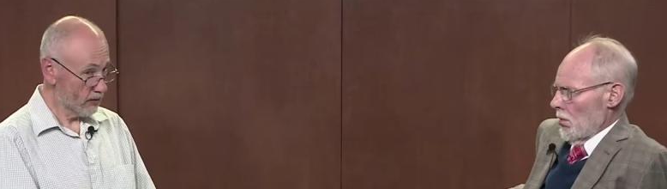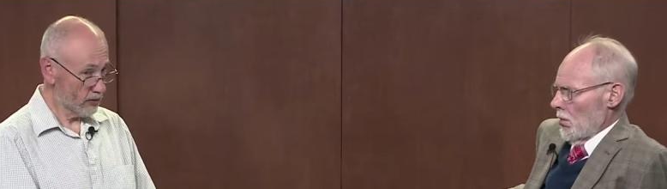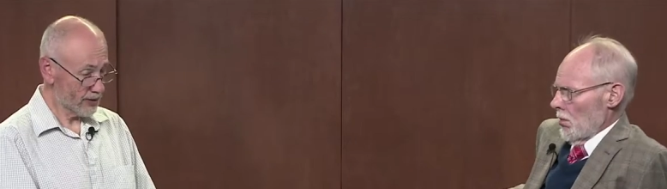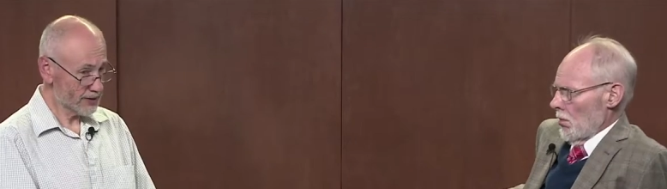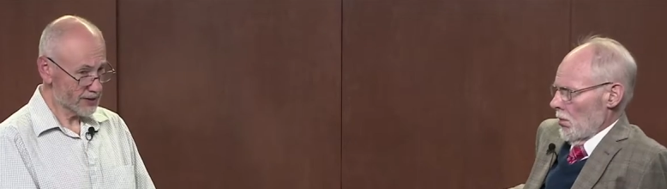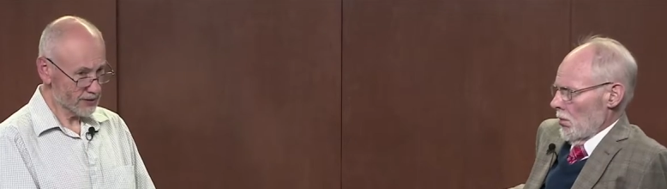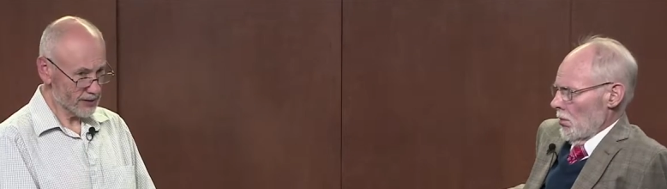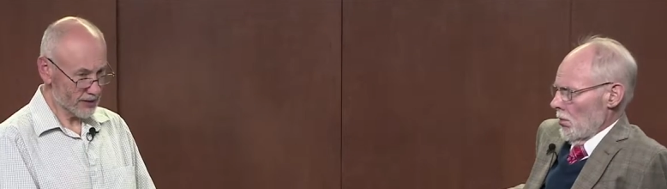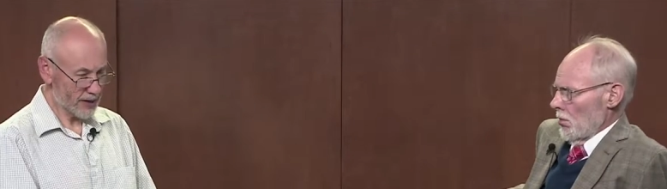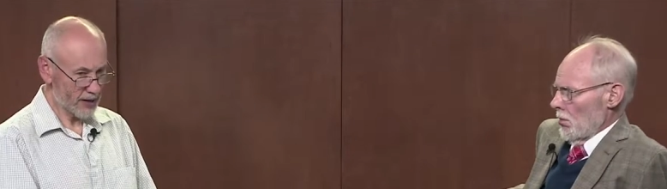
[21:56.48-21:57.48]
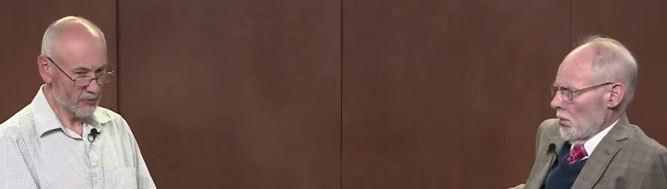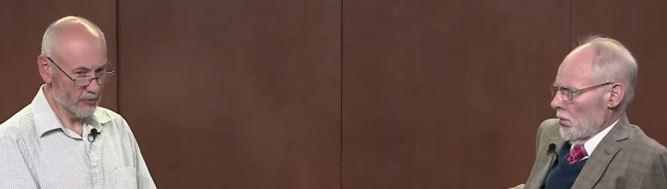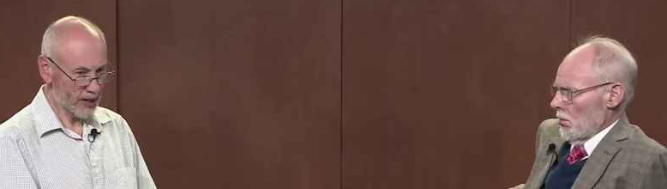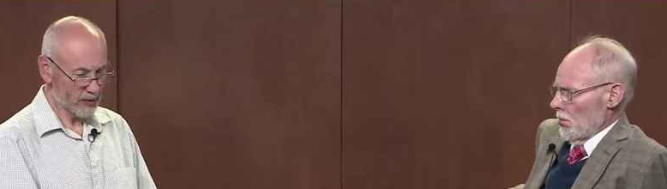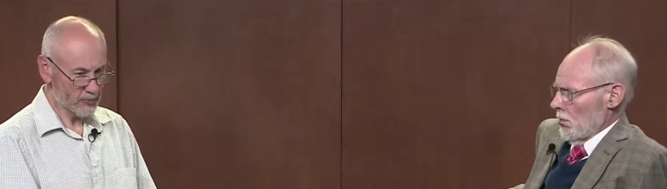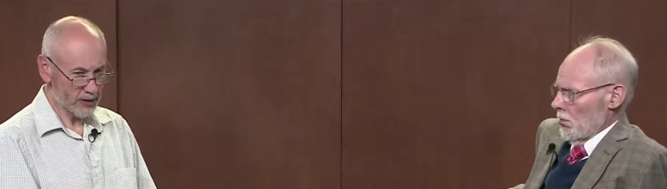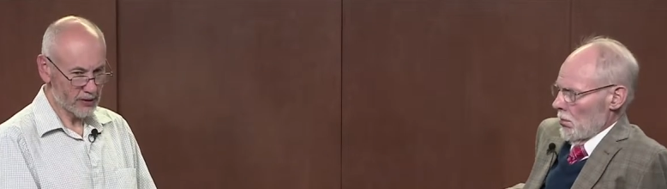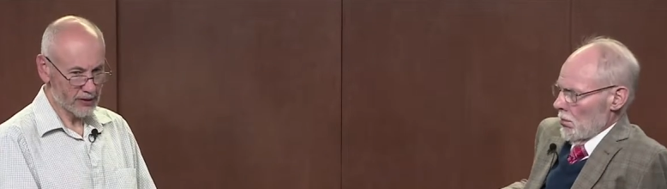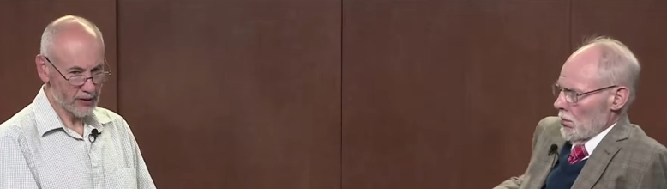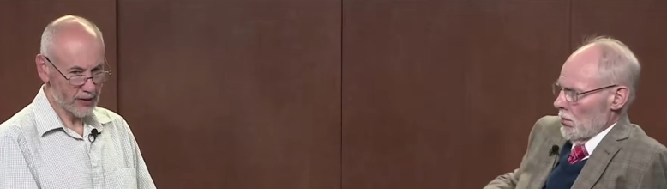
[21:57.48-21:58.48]
Speaker 1: Well, it sounds like that might
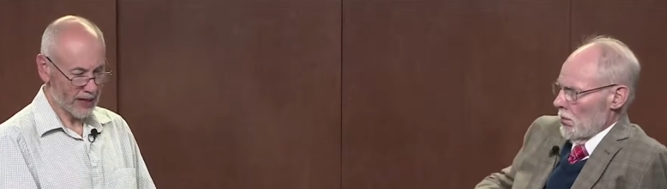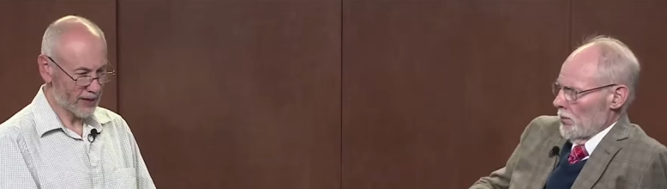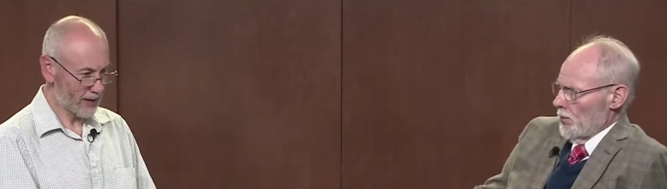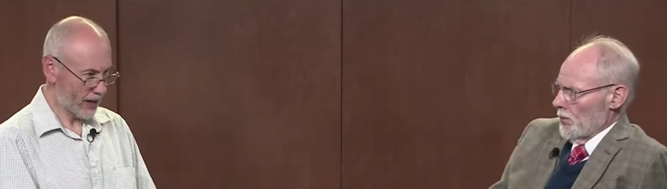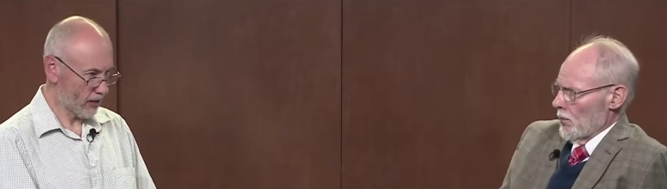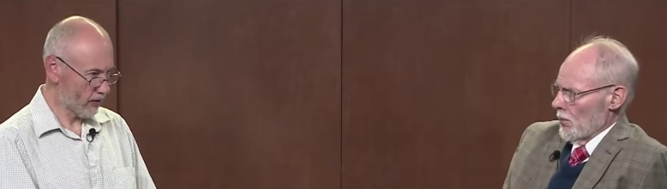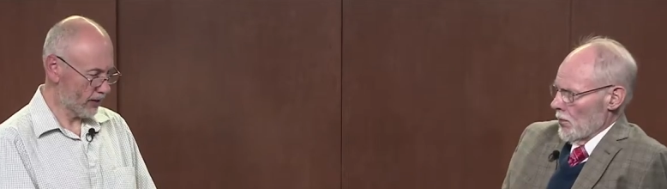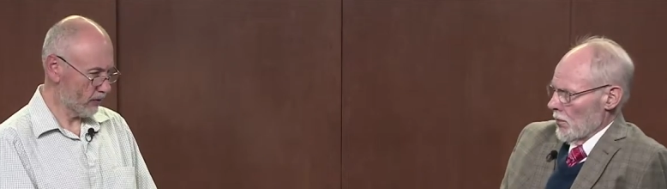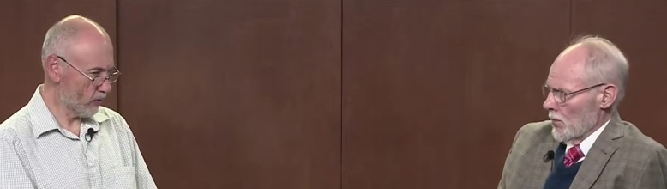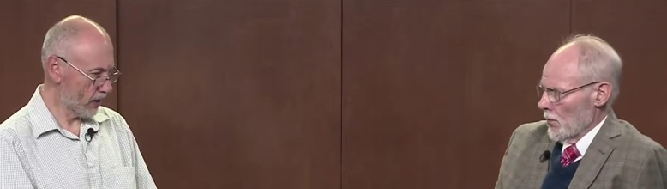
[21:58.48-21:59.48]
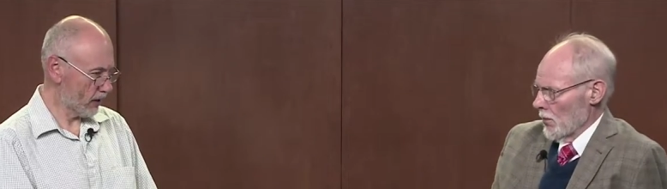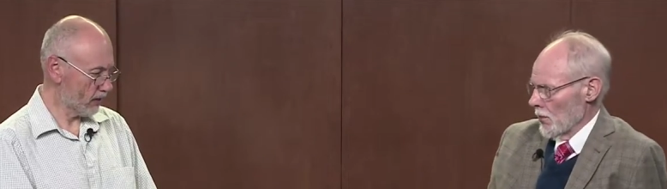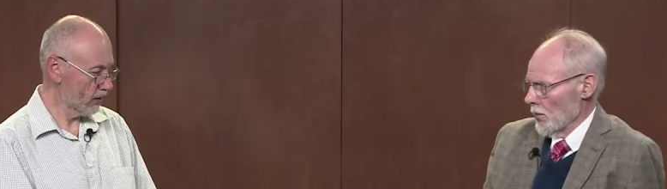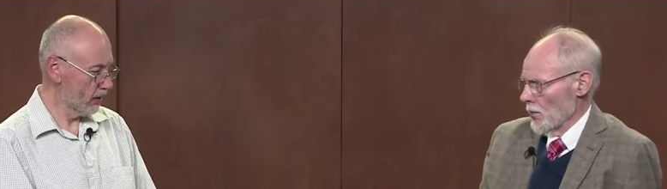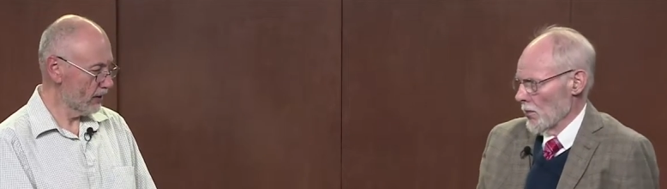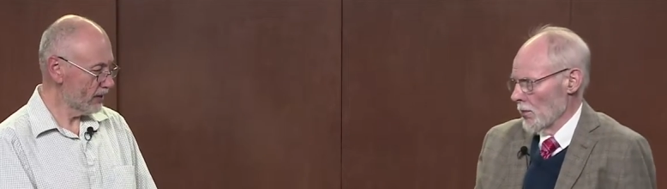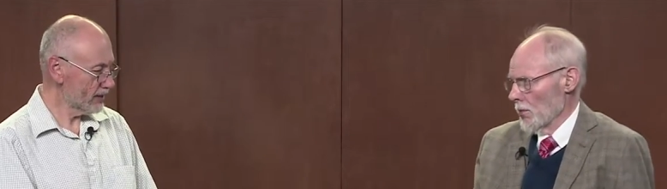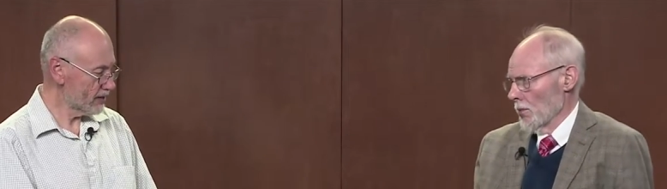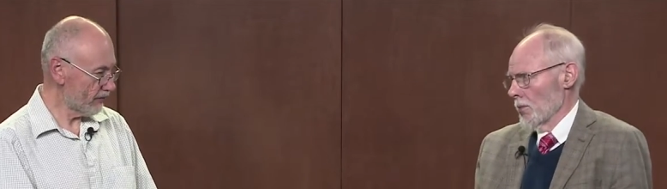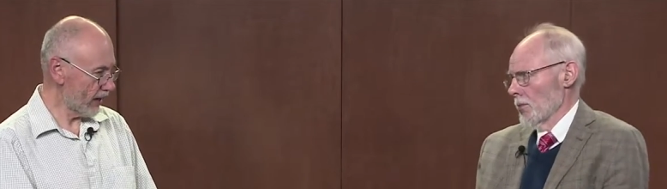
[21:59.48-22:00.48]
be an area where
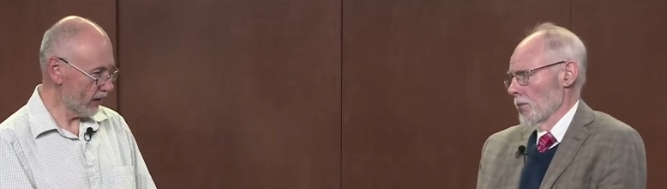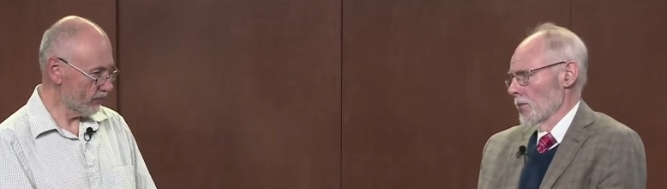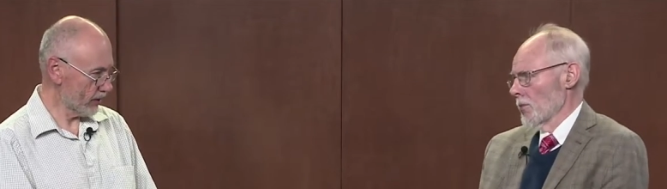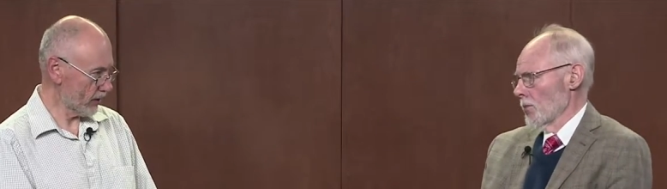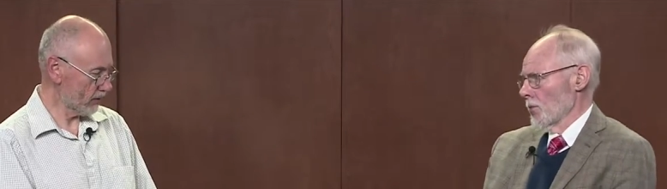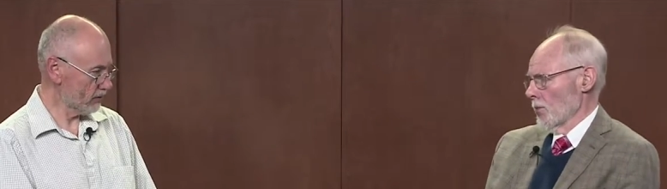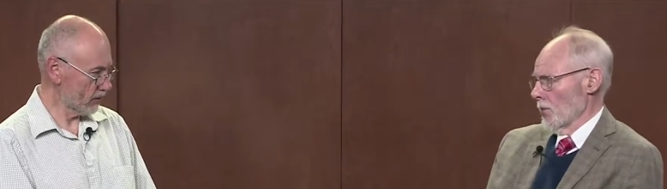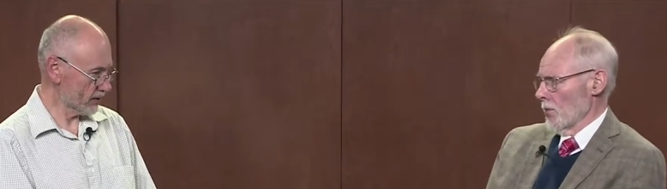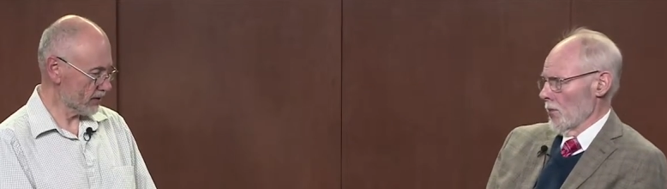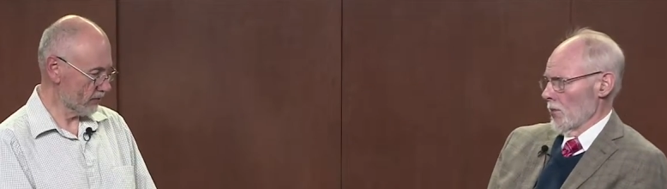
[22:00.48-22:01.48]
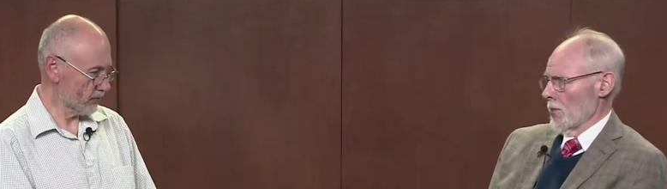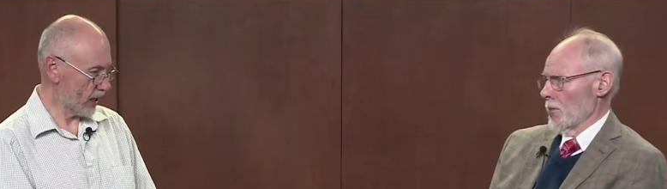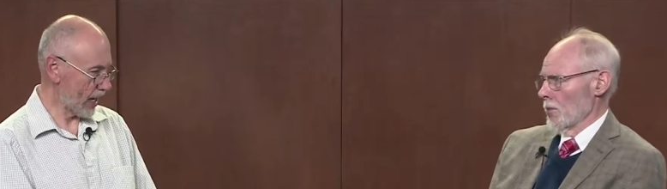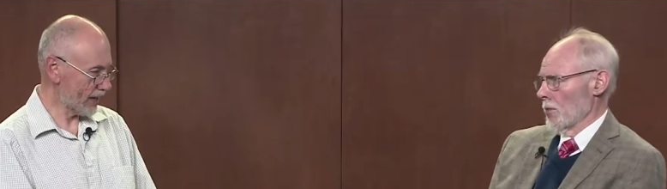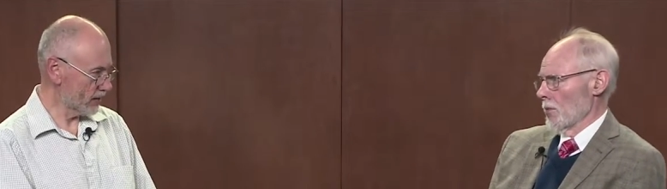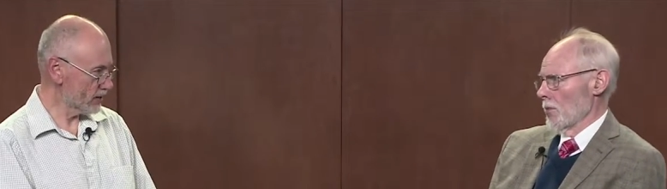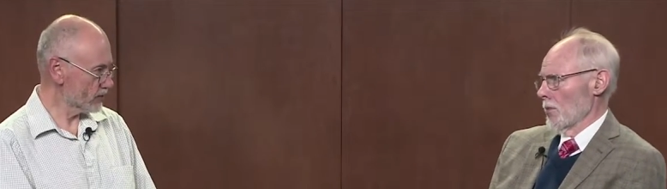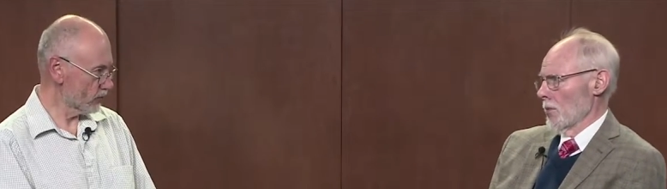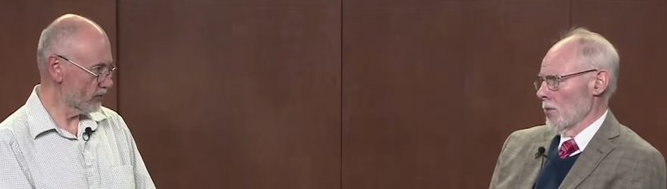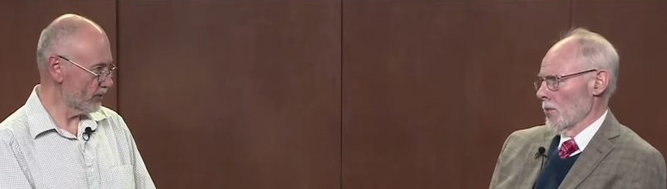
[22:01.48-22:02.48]
developing some
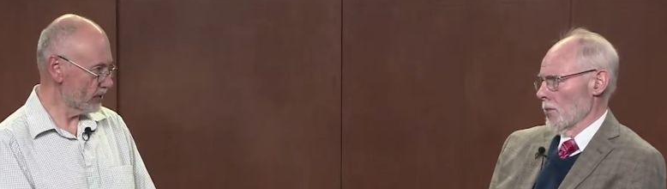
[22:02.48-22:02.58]
guidance would be